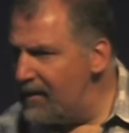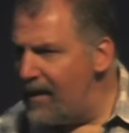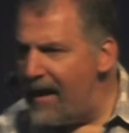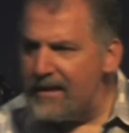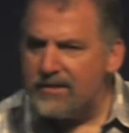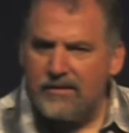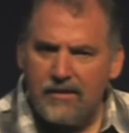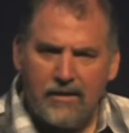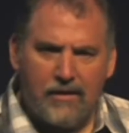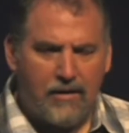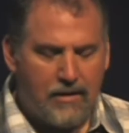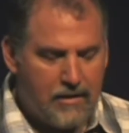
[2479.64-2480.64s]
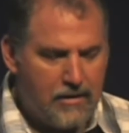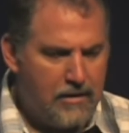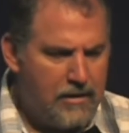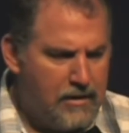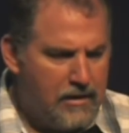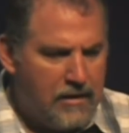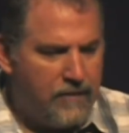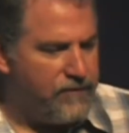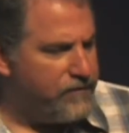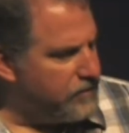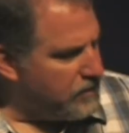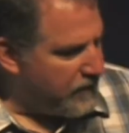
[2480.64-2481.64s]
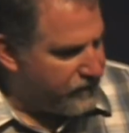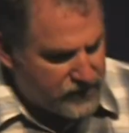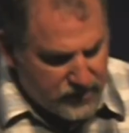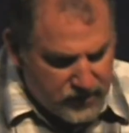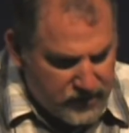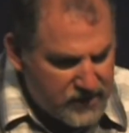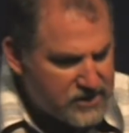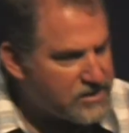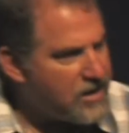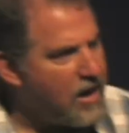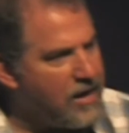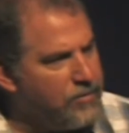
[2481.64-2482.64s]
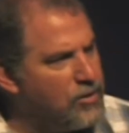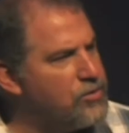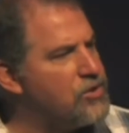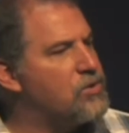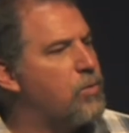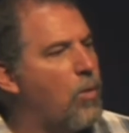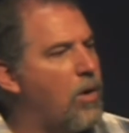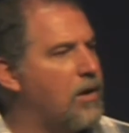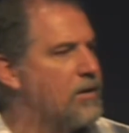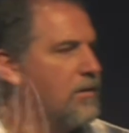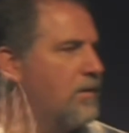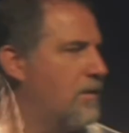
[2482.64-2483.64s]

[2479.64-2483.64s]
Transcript: And lastly, if, if this time you just want,